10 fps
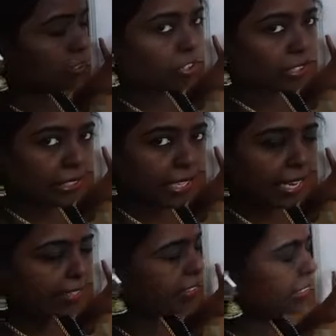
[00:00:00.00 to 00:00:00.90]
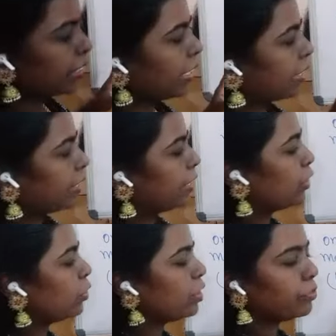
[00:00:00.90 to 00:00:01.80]
called reactant and the
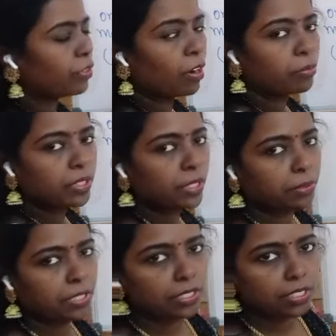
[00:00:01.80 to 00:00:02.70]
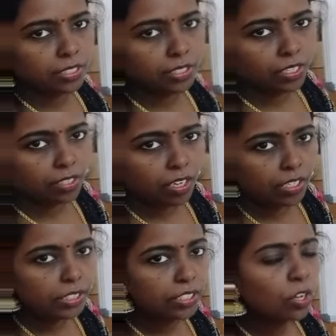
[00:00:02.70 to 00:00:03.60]
newly formed substances are
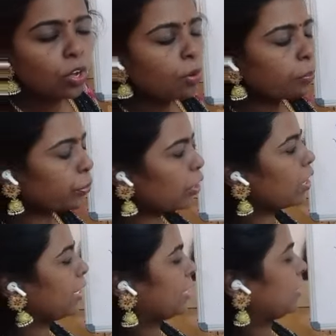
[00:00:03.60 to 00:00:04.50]
called products.